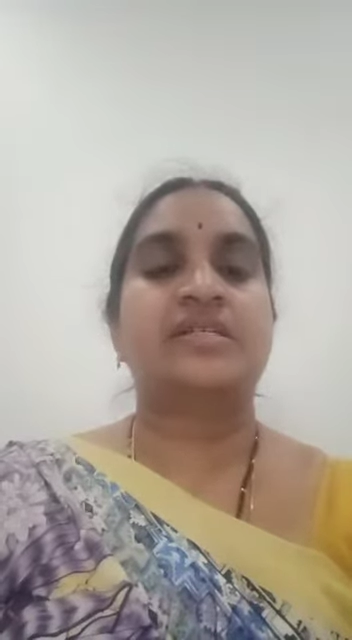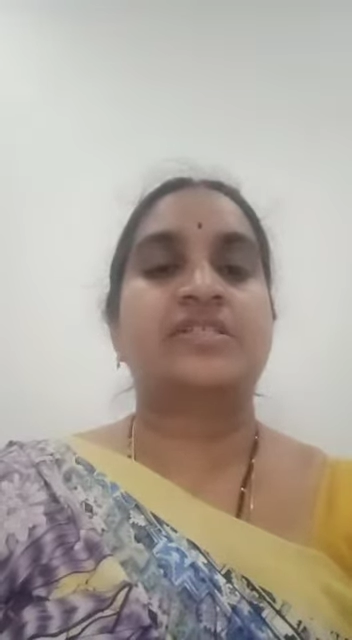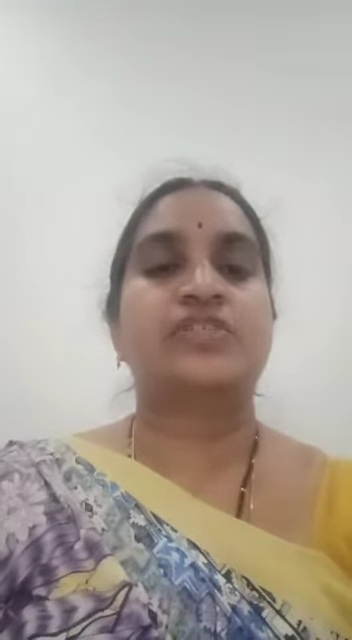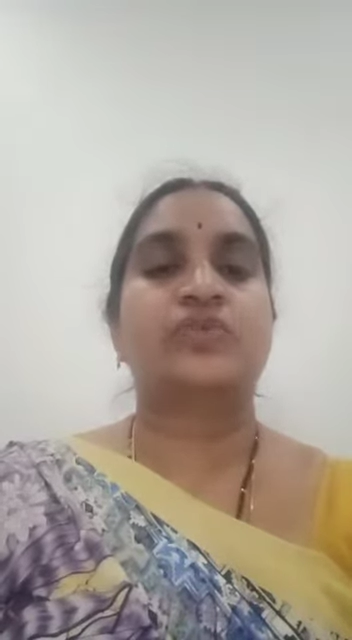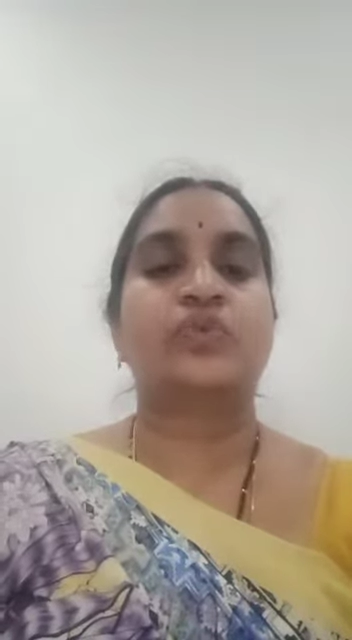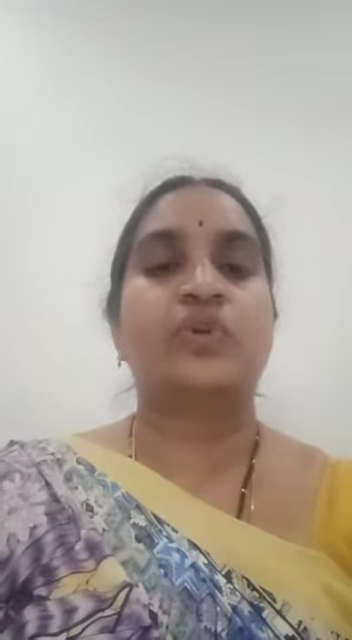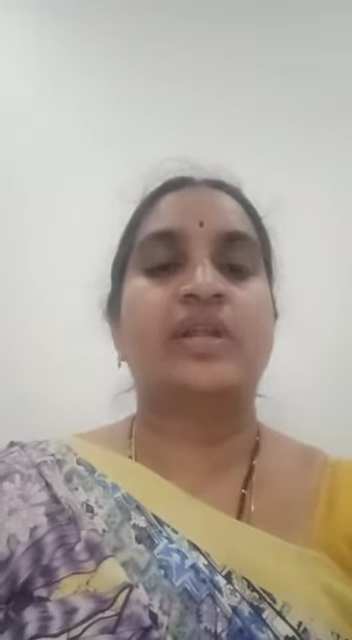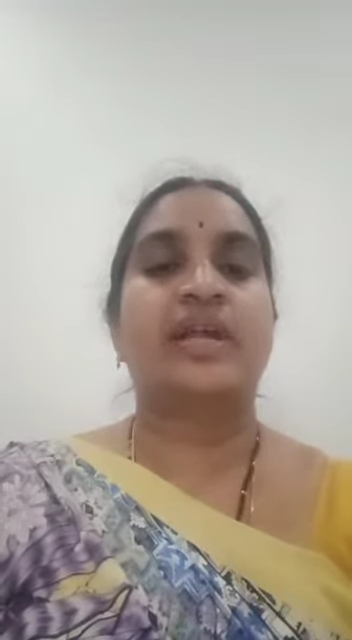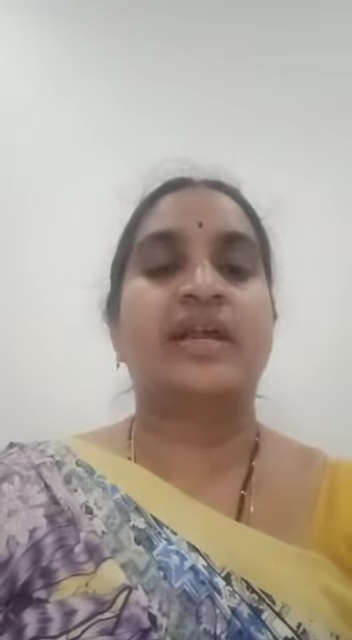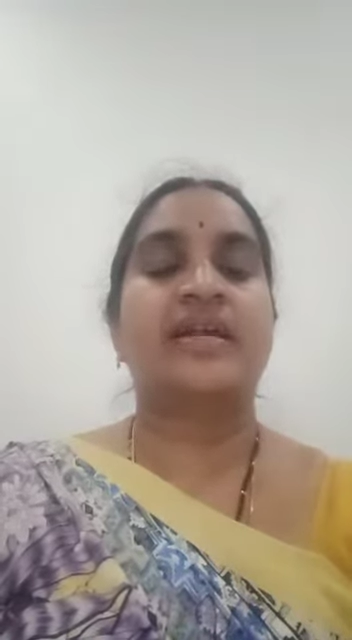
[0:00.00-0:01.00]
school
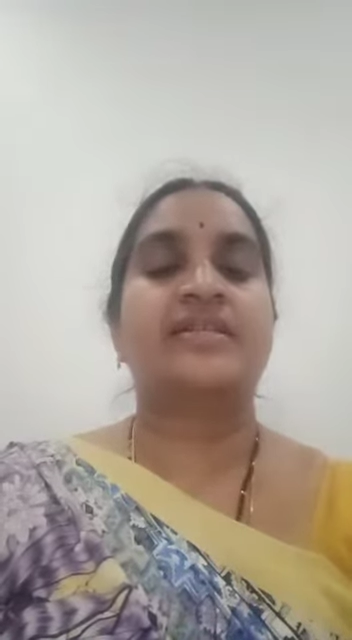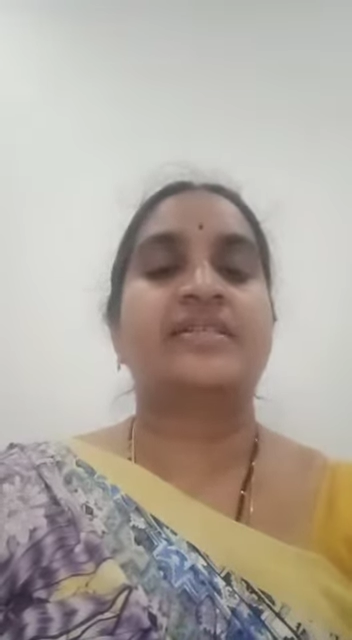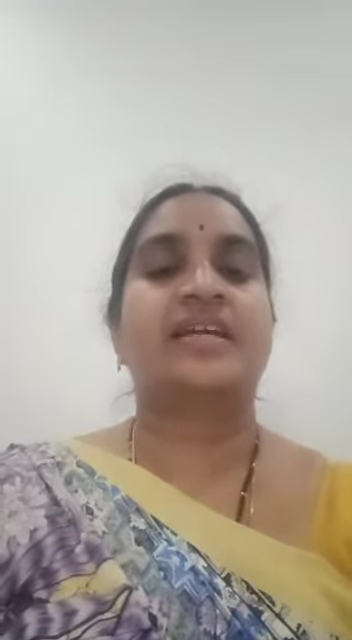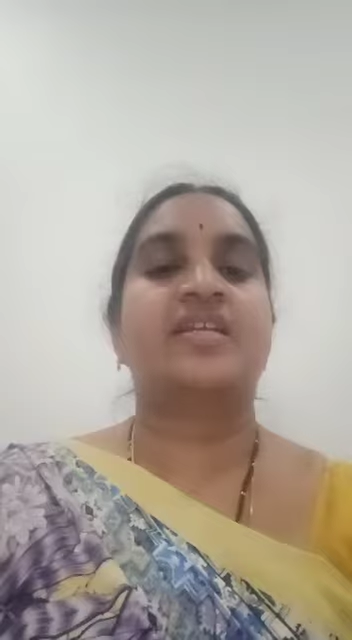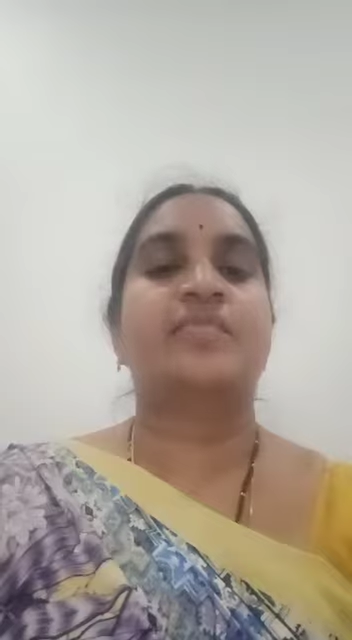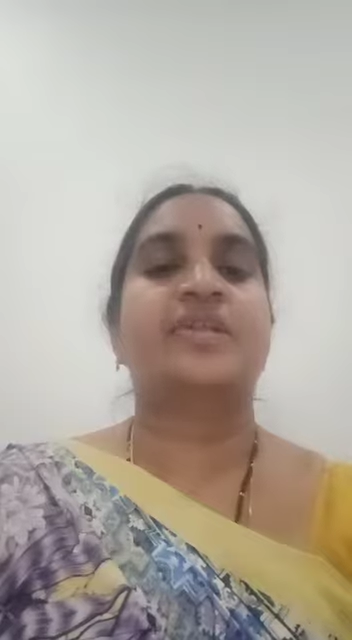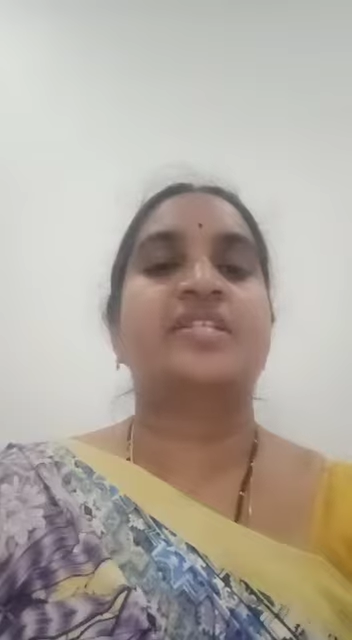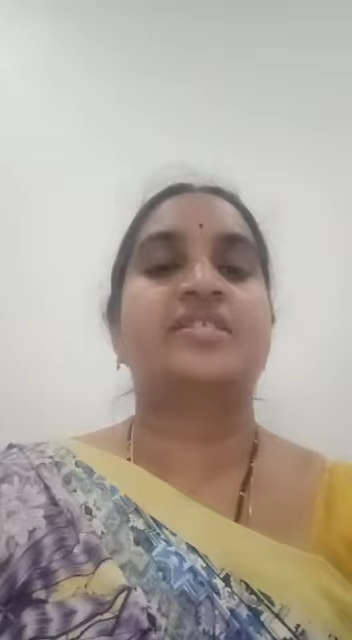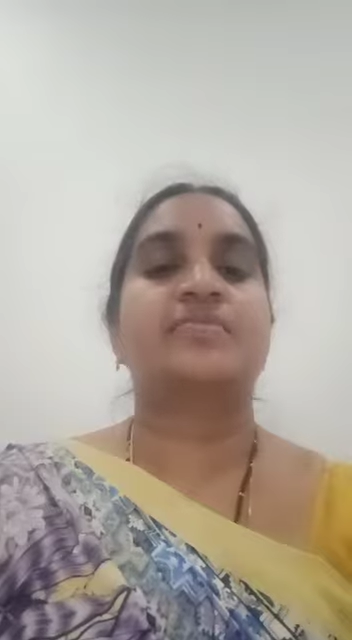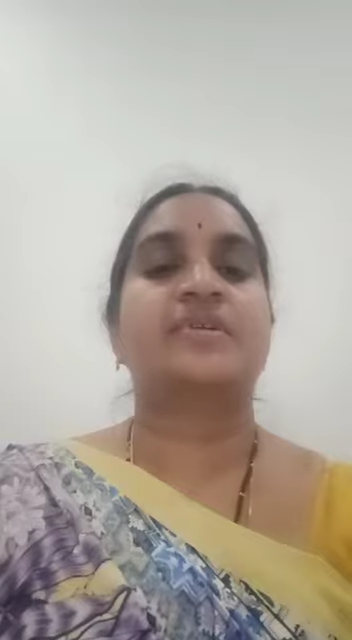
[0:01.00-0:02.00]
heads and
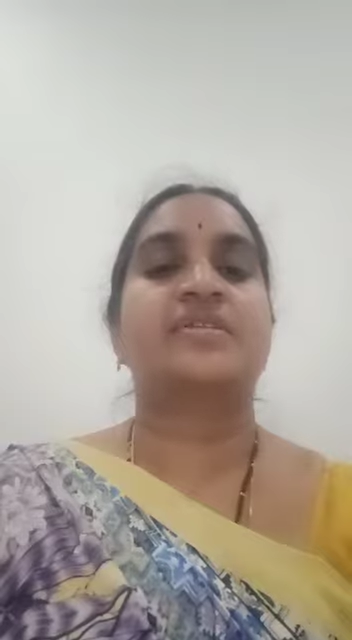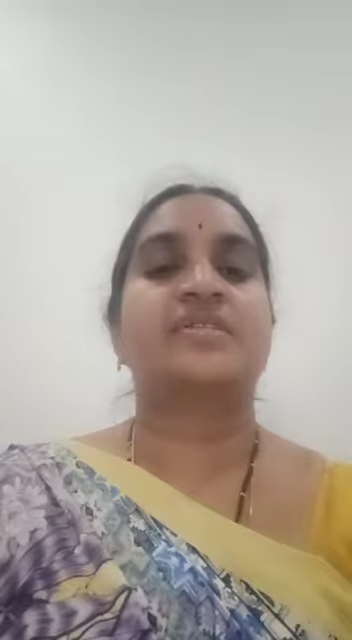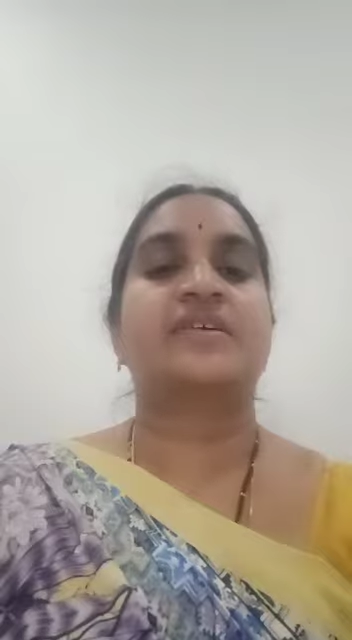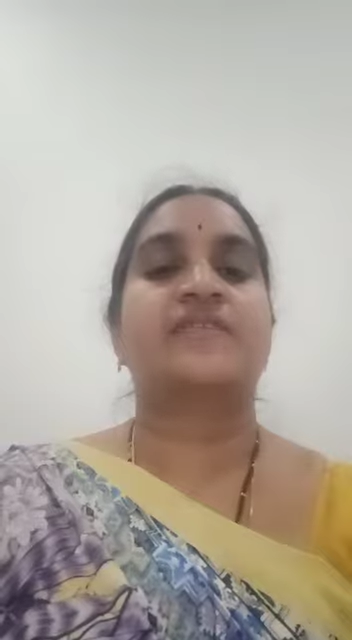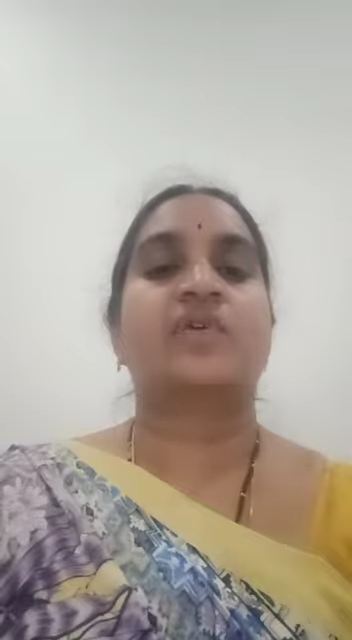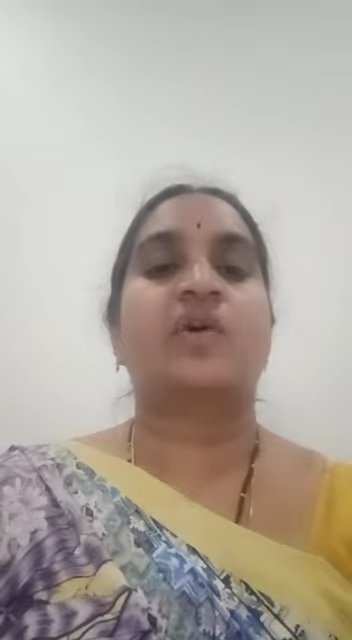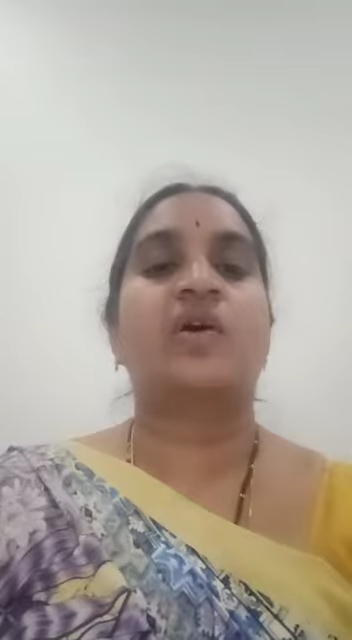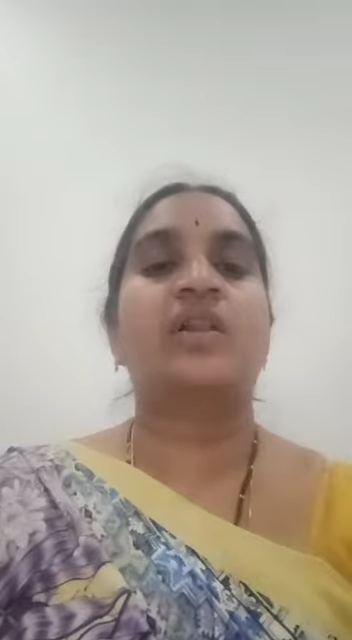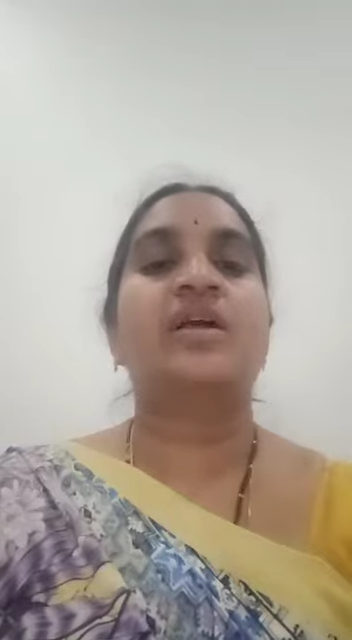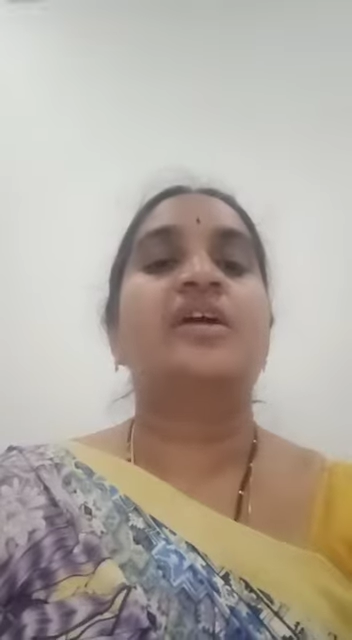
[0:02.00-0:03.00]
principals of
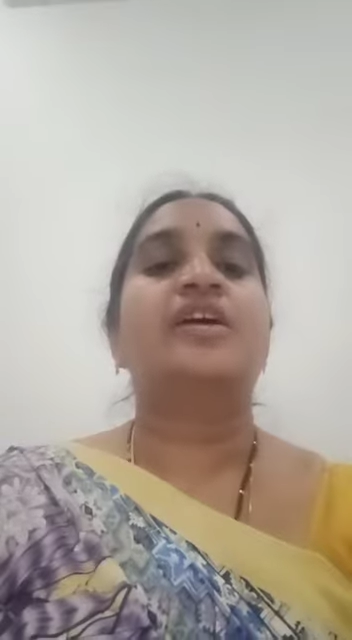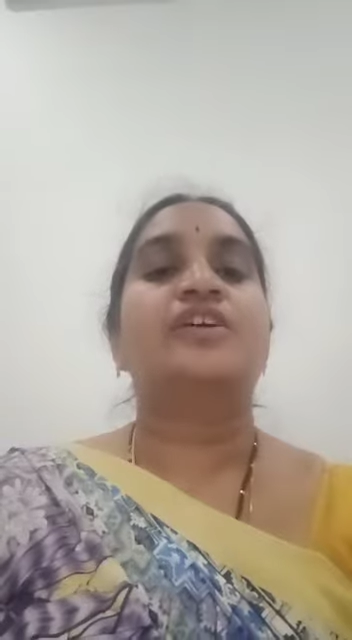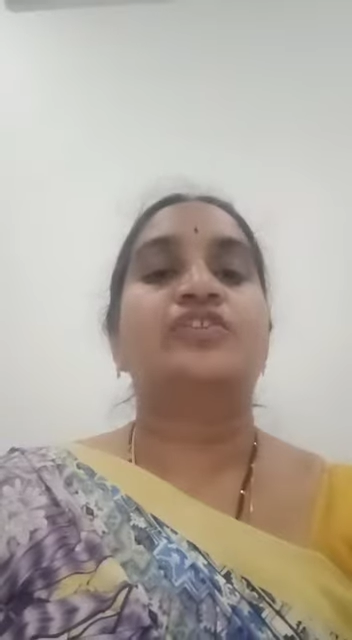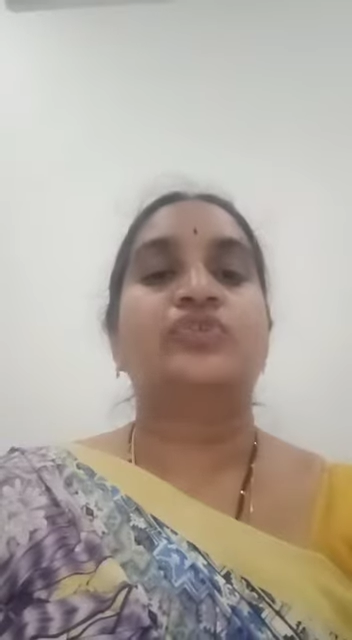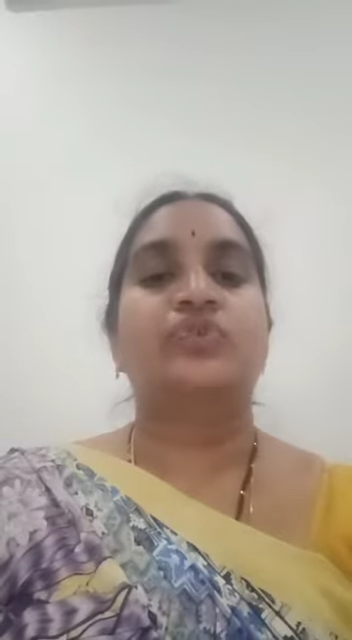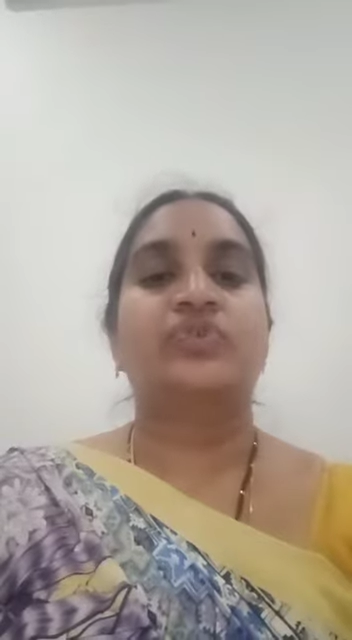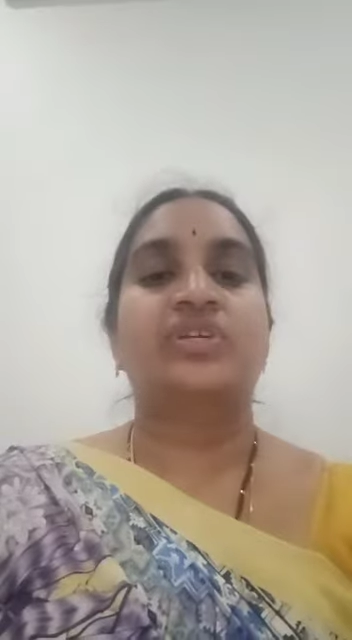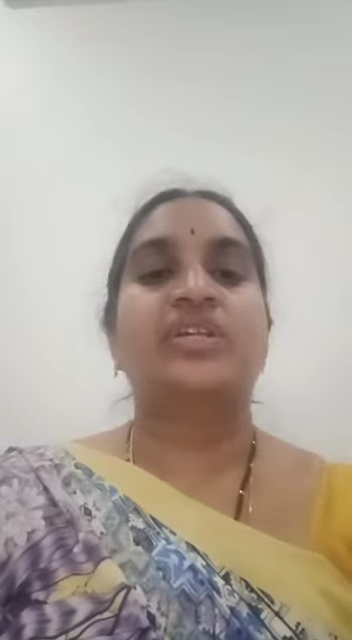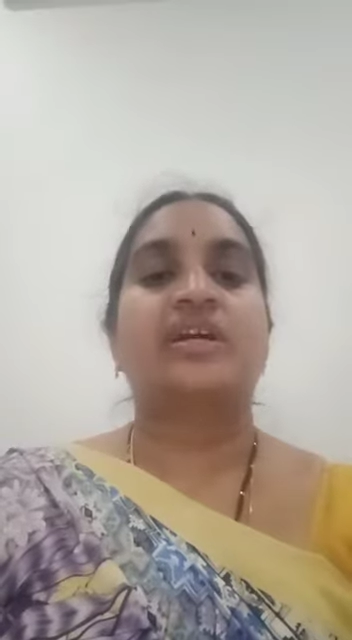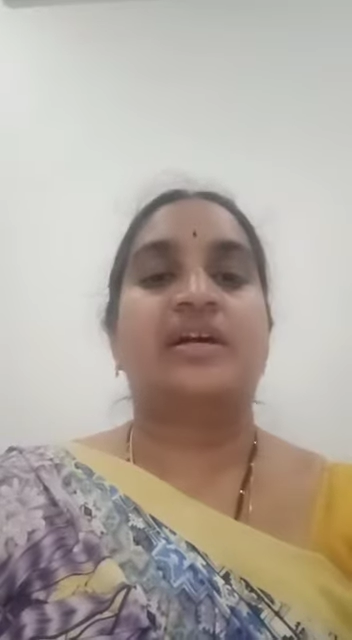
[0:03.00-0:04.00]
all
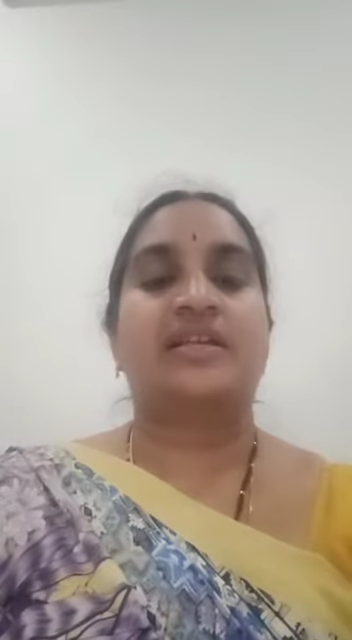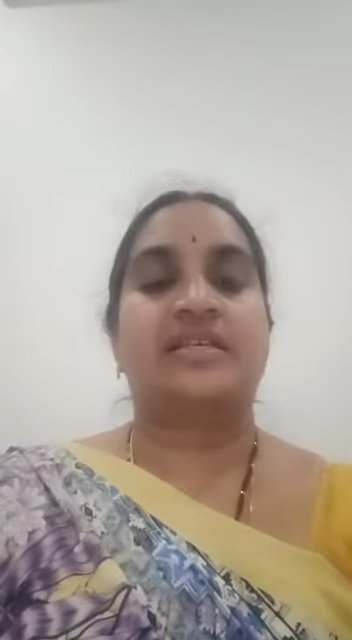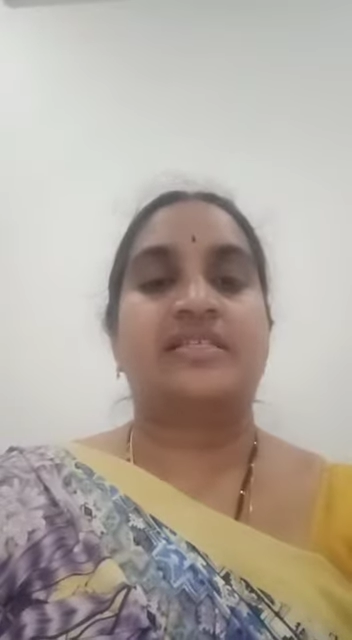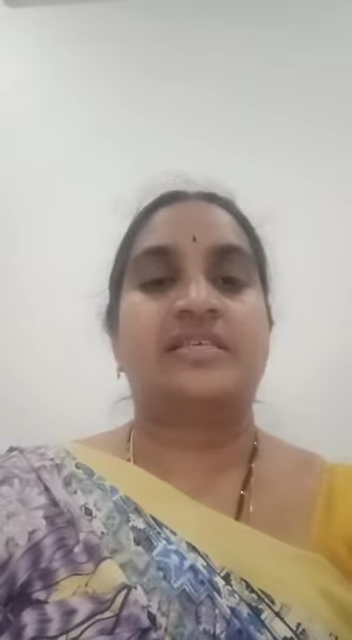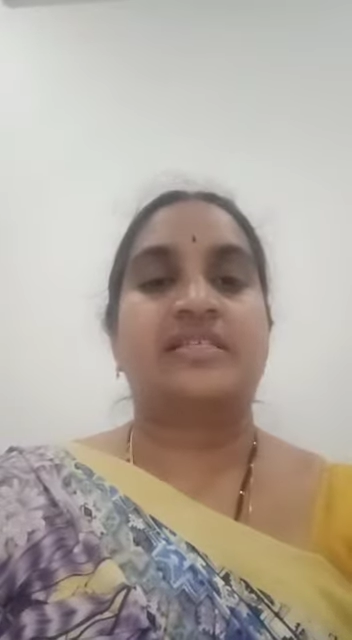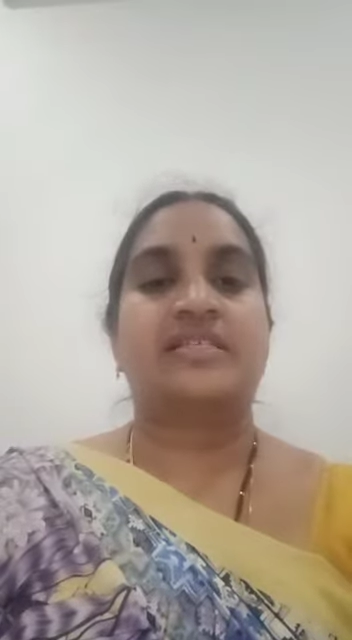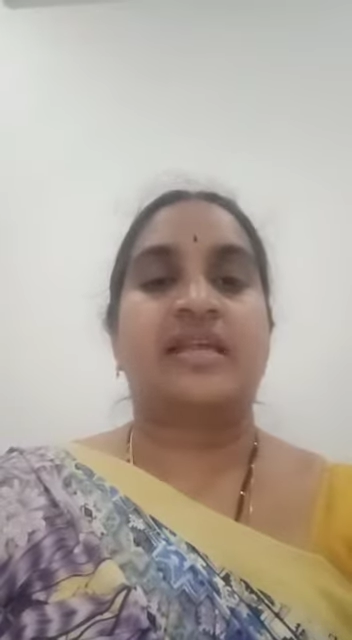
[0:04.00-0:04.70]
junior colleges.